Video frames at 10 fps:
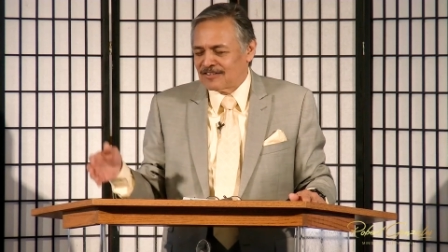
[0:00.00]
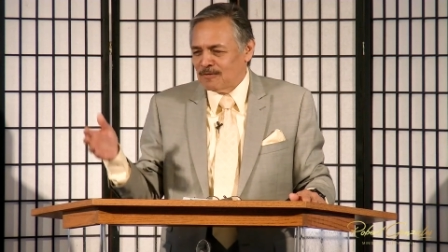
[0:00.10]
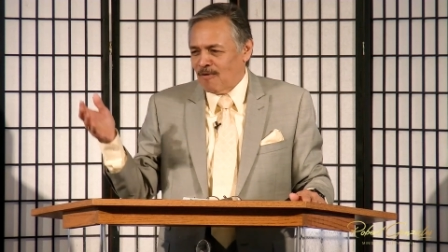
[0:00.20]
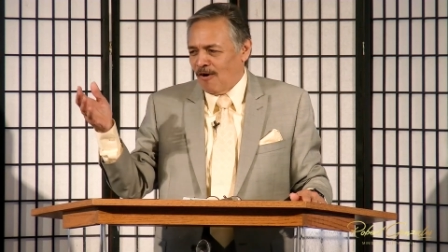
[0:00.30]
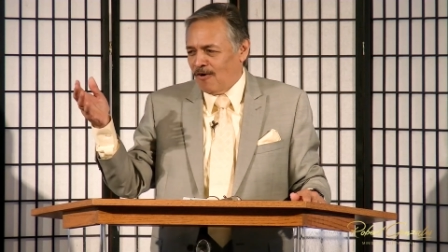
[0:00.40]

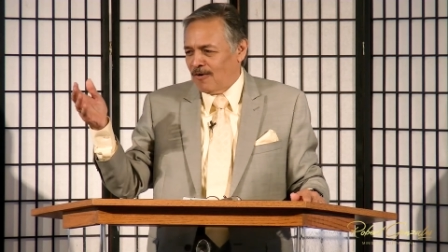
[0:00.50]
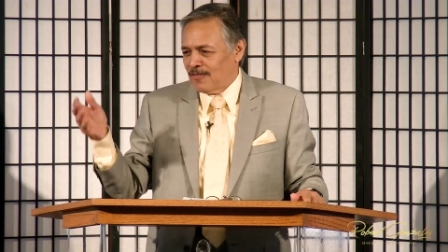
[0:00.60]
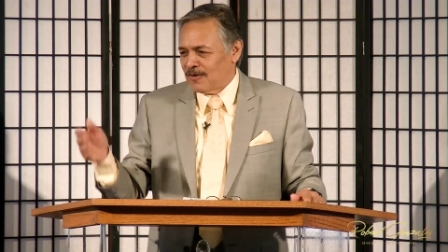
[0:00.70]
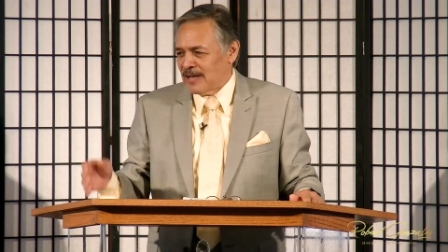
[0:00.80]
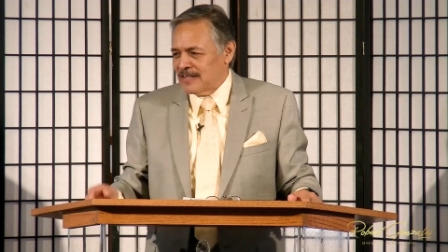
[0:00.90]
Tomorrow,
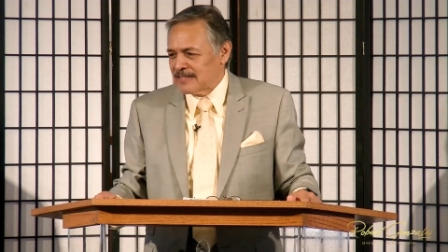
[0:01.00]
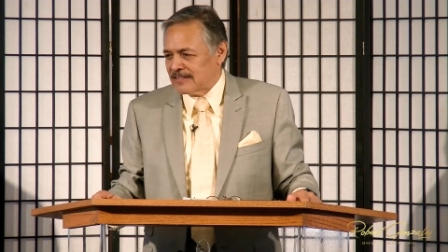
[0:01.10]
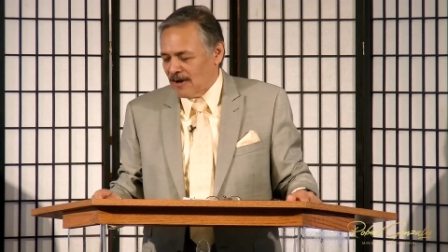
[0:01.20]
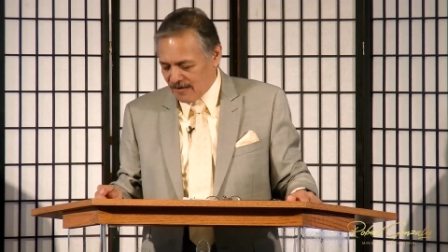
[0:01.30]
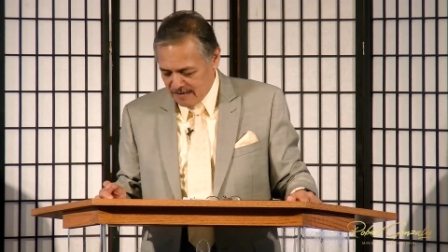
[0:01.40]
they
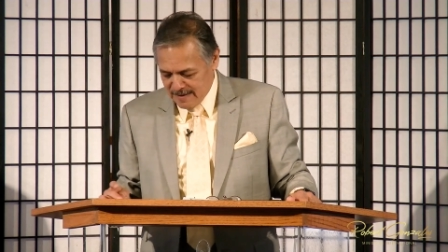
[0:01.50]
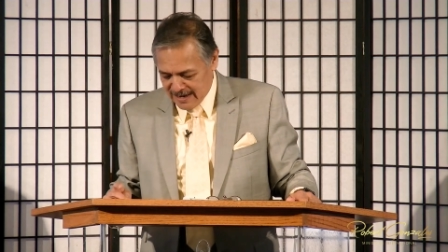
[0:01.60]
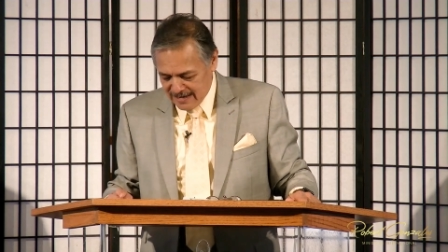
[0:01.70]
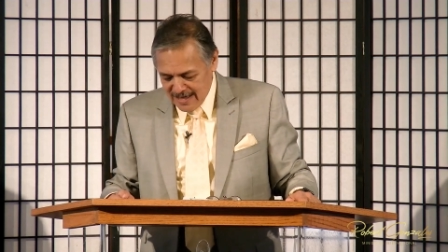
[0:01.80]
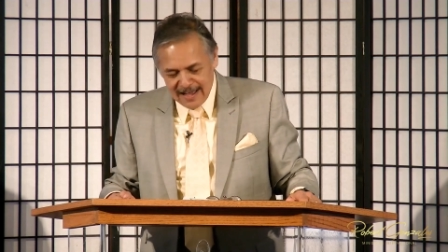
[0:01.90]
talk
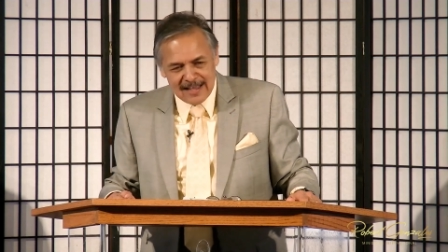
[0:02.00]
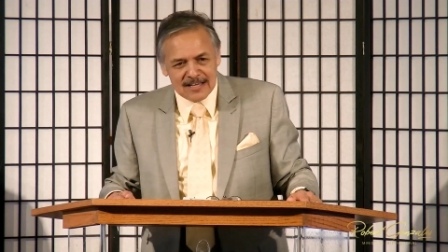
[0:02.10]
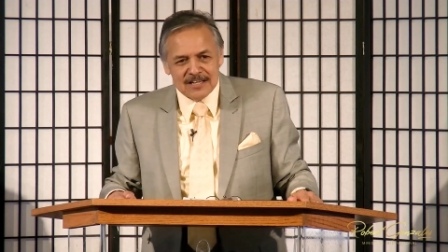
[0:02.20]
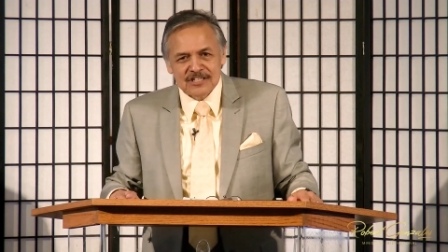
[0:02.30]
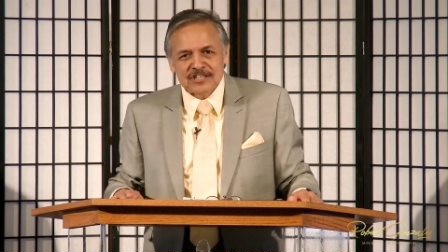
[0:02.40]
about it.
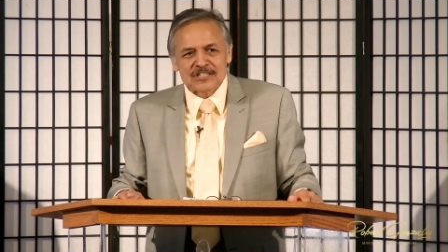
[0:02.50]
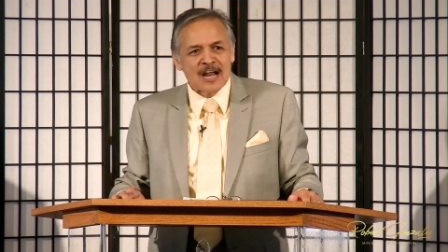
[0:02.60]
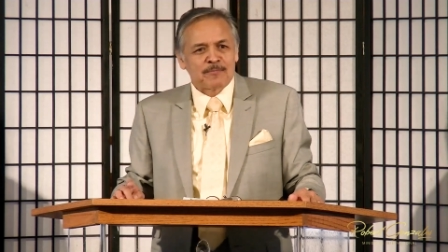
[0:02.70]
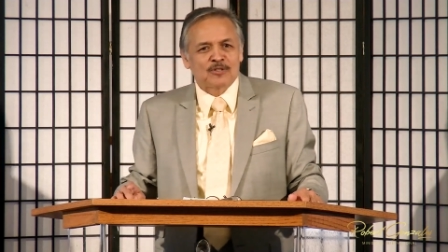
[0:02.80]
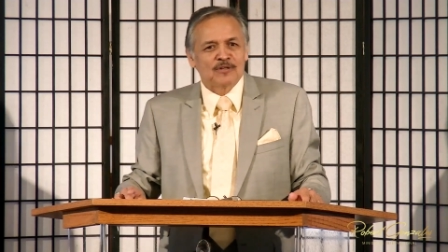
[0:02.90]
It's just an
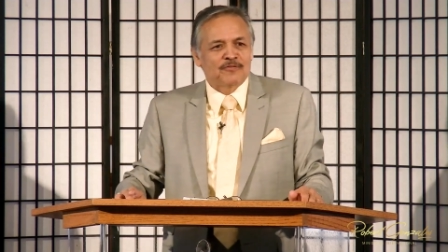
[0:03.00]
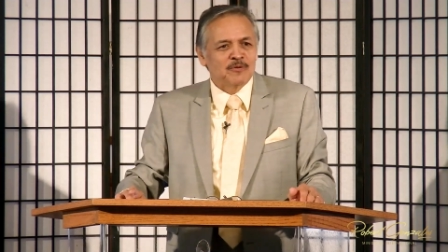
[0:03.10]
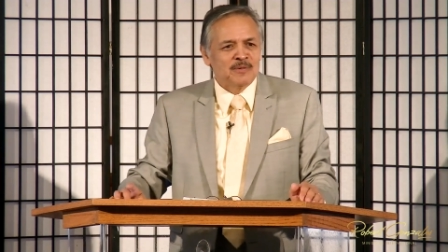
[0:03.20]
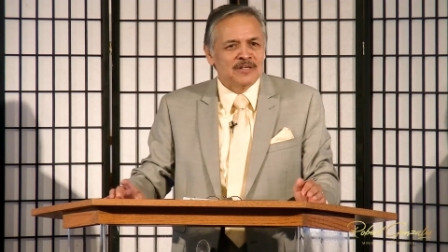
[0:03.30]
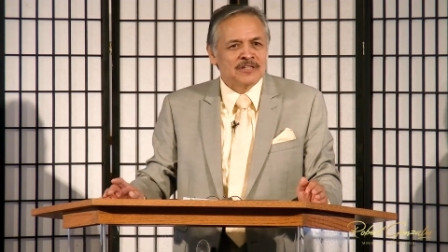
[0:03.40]
opportunity for
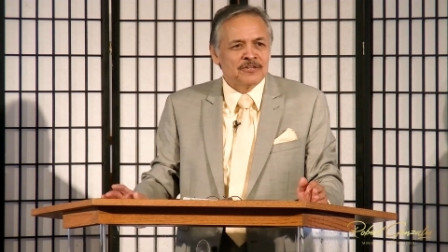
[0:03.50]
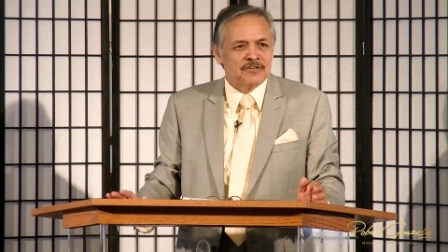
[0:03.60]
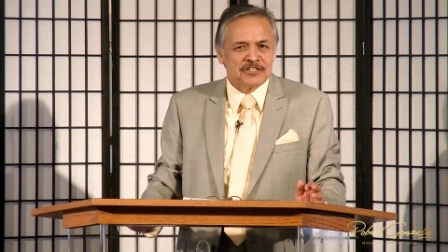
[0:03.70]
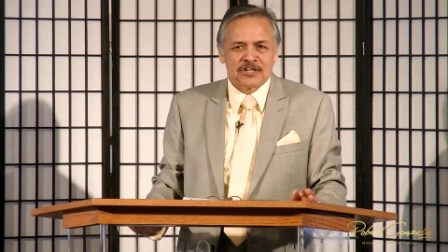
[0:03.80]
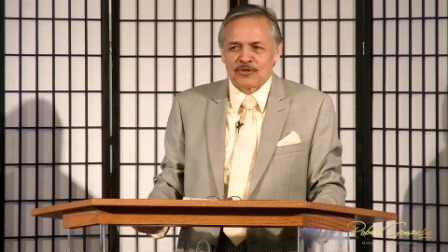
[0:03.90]
me and you
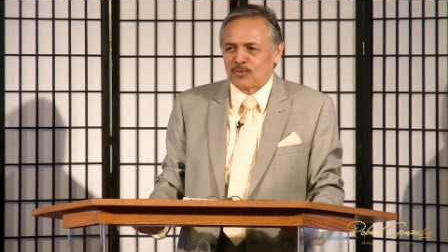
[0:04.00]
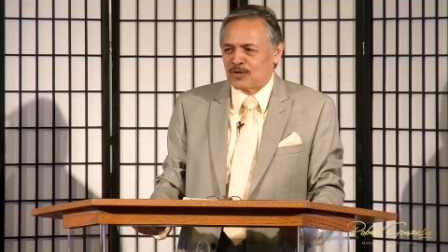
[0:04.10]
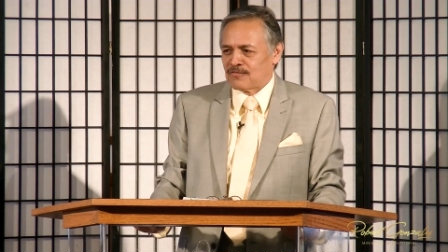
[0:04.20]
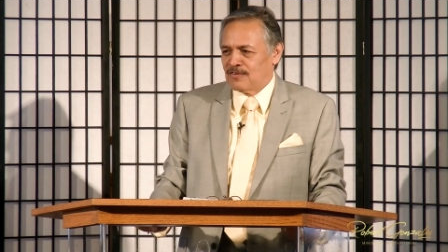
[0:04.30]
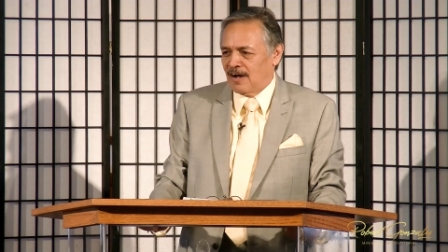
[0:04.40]
to share the
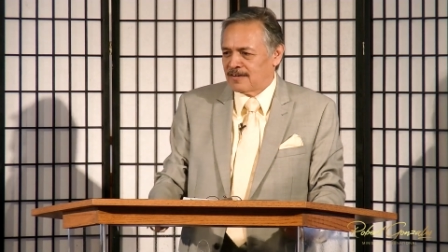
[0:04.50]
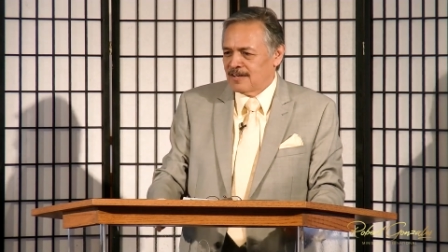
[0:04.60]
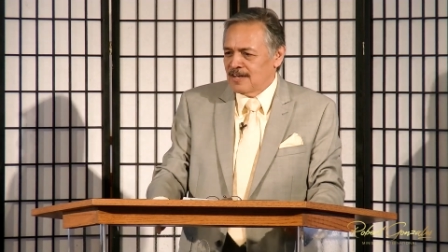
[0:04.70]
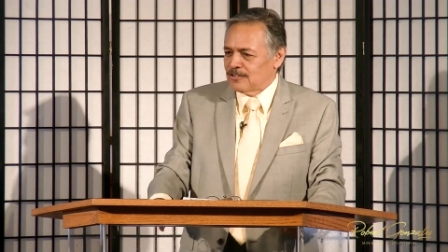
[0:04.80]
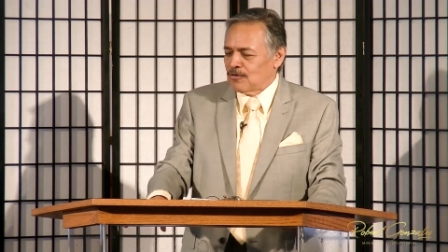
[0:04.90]
word of God.
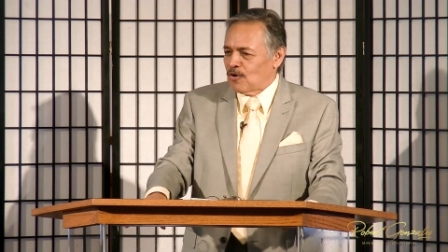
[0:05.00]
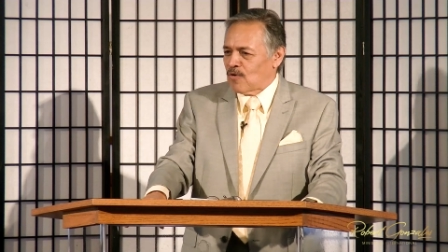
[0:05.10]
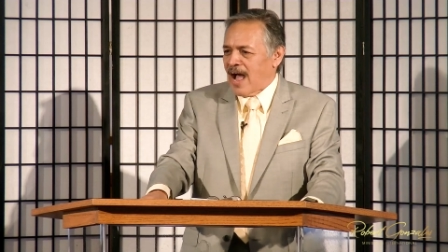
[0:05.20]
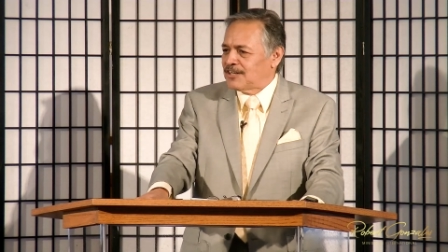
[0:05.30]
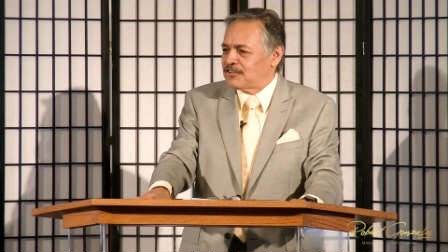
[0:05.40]

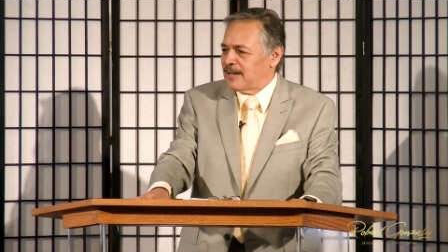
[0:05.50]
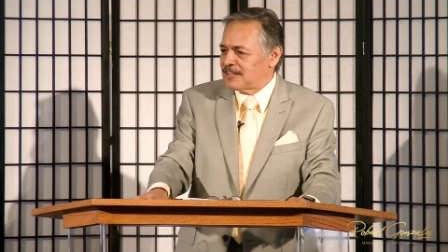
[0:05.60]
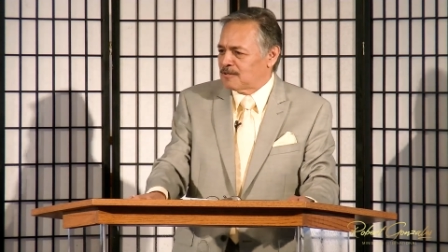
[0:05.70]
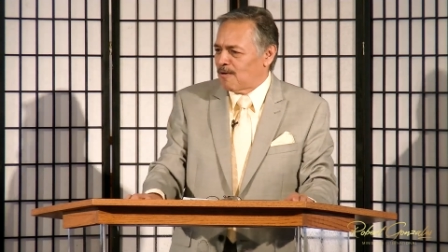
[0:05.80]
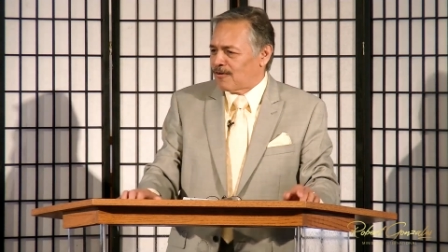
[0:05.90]
Don't hide your
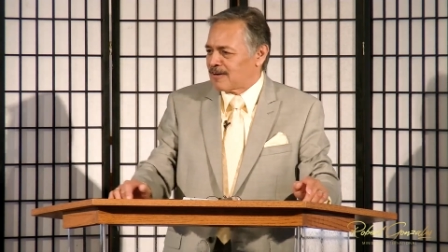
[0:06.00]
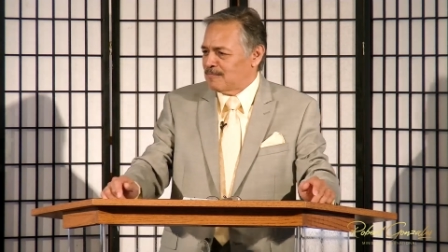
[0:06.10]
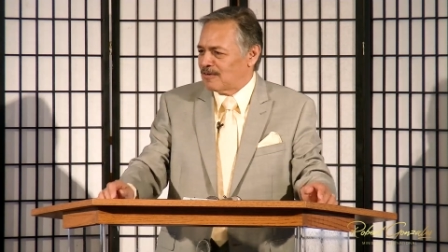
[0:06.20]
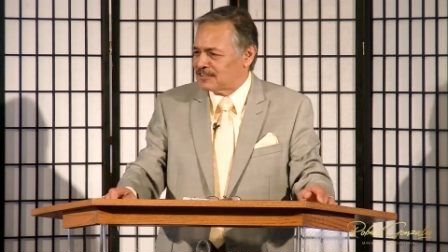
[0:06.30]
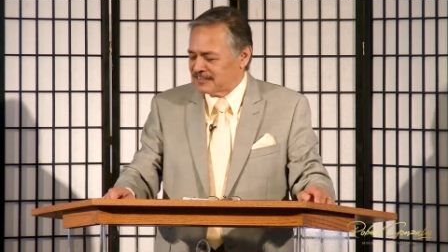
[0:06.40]
head tomorrow.
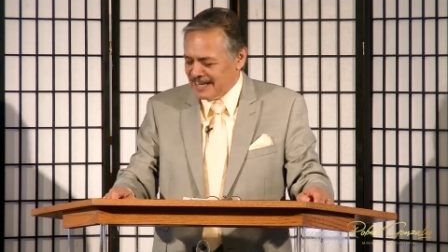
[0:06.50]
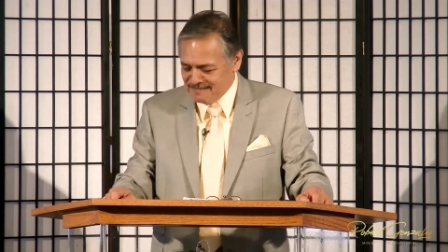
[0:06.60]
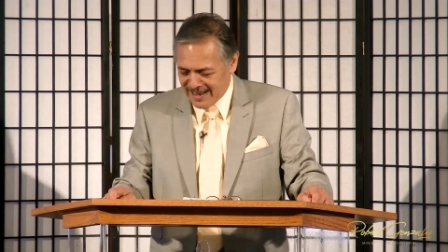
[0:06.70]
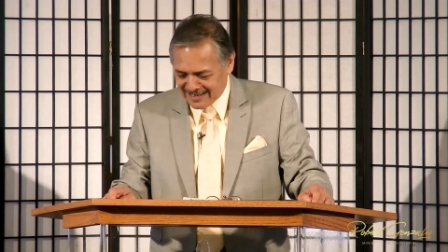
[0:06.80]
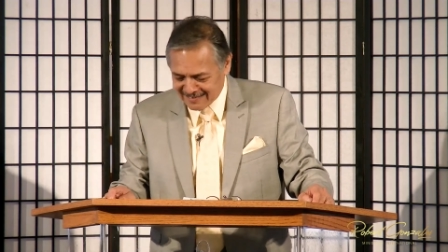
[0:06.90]
Come on, church.
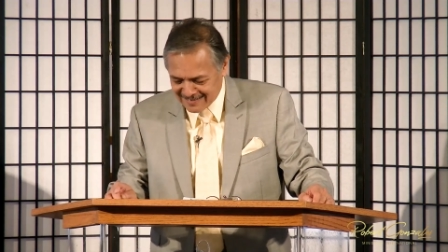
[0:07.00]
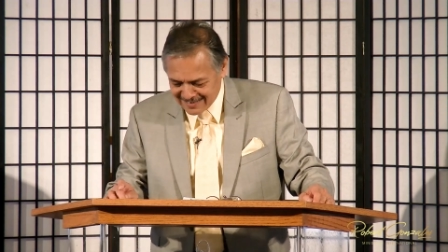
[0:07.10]
Amen.